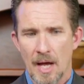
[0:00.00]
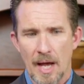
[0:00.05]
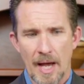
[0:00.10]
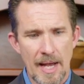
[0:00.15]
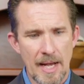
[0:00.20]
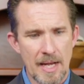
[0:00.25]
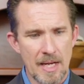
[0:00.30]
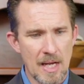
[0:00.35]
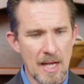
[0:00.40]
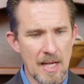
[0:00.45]

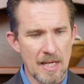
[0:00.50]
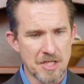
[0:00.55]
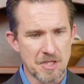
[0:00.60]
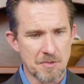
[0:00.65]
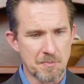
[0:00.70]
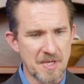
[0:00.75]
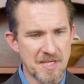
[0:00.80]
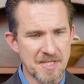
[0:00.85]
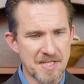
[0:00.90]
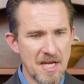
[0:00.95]
a, a
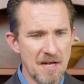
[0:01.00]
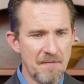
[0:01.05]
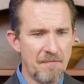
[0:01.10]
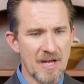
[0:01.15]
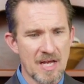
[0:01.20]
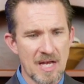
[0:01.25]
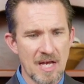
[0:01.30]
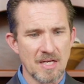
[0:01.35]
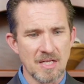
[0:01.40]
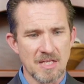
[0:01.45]

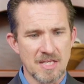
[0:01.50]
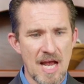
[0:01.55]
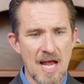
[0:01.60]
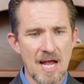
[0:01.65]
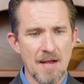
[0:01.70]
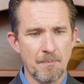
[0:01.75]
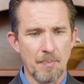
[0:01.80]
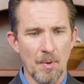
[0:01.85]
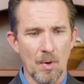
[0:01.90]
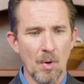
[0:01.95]
specific
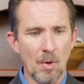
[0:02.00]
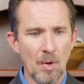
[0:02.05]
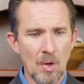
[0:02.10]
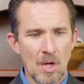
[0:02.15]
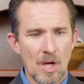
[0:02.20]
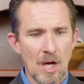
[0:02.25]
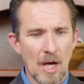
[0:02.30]
example